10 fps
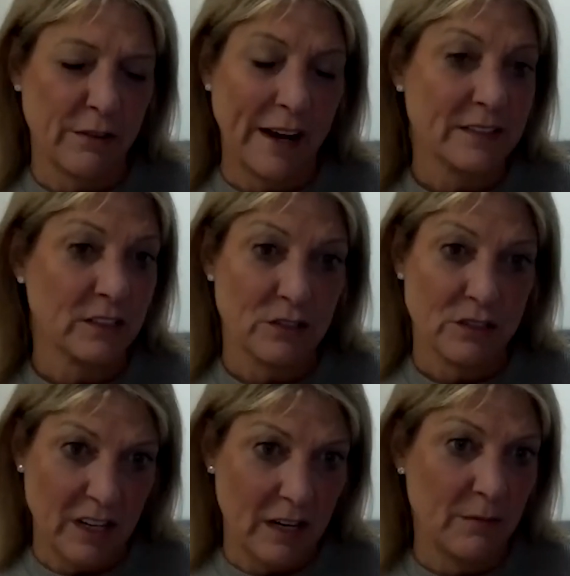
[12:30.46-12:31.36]
uh,
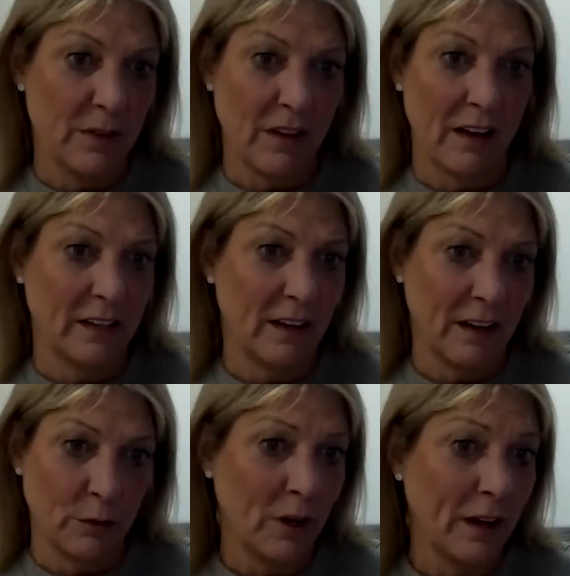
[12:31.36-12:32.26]
team with Ani
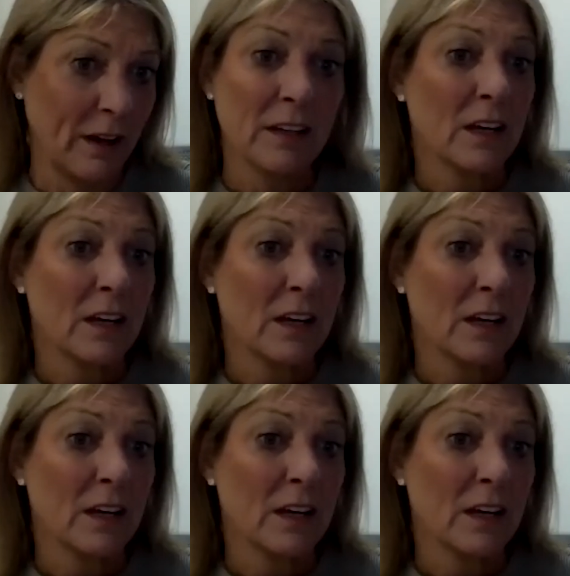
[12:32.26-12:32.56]
Anyanwu